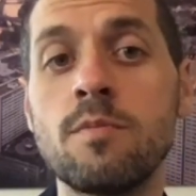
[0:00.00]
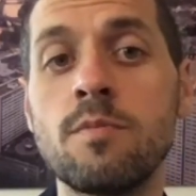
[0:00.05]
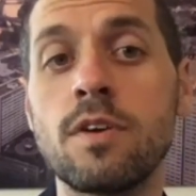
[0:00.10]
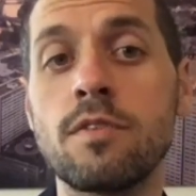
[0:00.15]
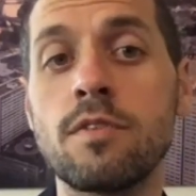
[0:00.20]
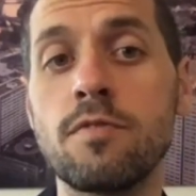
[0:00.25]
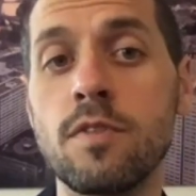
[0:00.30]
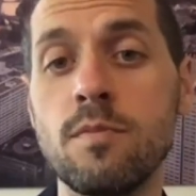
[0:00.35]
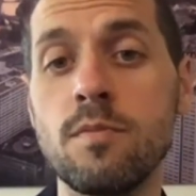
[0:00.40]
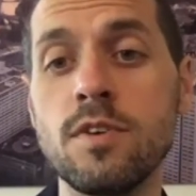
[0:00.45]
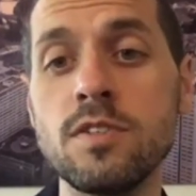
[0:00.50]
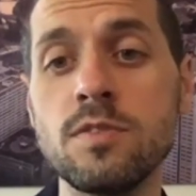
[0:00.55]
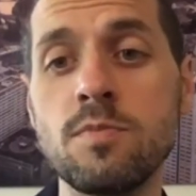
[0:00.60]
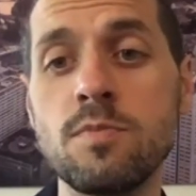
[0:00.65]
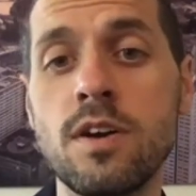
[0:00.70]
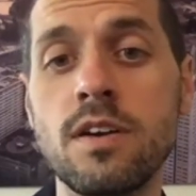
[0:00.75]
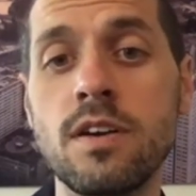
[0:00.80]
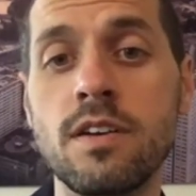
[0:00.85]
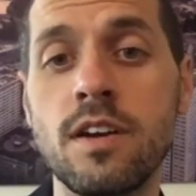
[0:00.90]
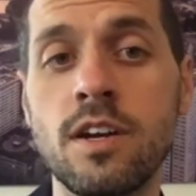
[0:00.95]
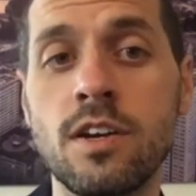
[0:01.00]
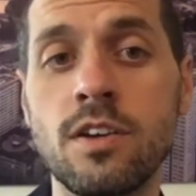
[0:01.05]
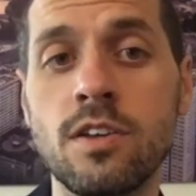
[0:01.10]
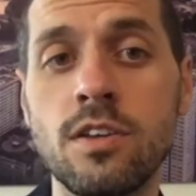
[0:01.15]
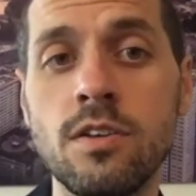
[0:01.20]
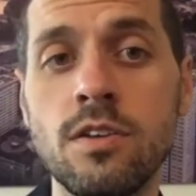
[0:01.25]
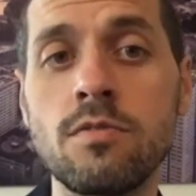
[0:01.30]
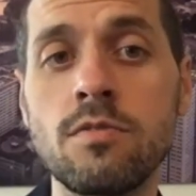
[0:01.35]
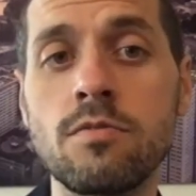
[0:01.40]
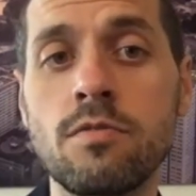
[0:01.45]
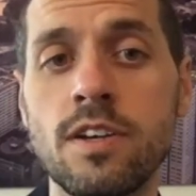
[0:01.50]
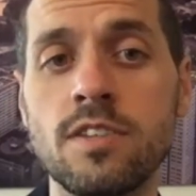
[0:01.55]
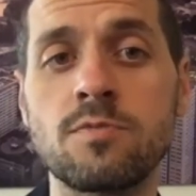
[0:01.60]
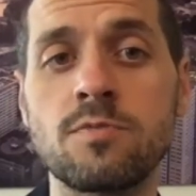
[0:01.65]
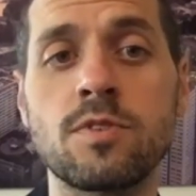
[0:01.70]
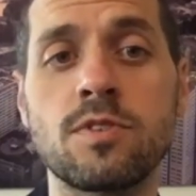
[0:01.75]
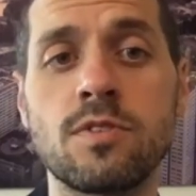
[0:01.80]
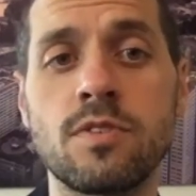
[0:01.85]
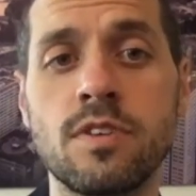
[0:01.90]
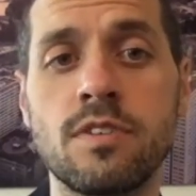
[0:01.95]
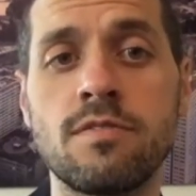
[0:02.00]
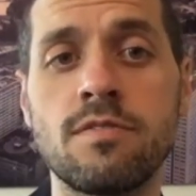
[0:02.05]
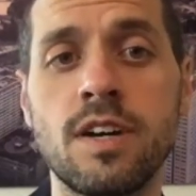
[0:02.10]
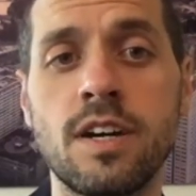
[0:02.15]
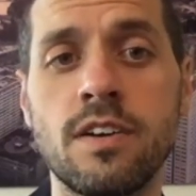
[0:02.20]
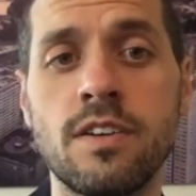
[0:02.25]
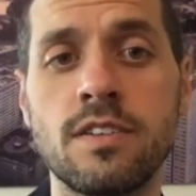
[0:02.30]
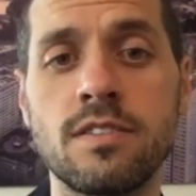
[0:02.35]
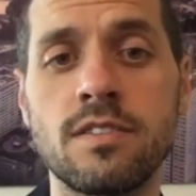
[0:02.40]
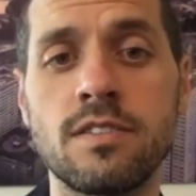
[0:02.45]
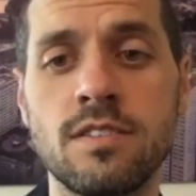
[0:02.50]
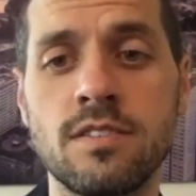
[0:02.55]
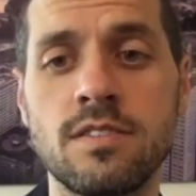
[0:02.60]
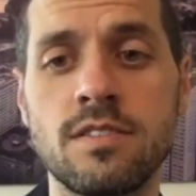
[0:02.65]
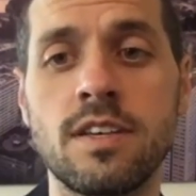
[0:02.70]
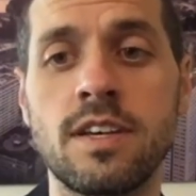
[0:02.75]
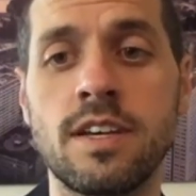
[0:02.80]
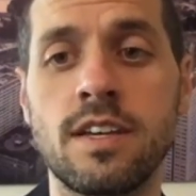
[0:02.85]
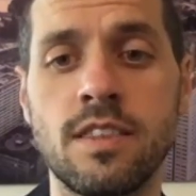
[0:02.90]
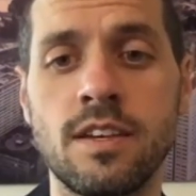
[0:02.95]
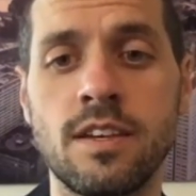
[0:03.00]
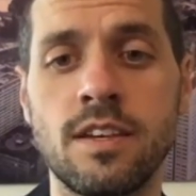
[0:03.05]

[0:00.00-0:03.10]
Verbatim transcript: But for the most part, acute respiratory viruses like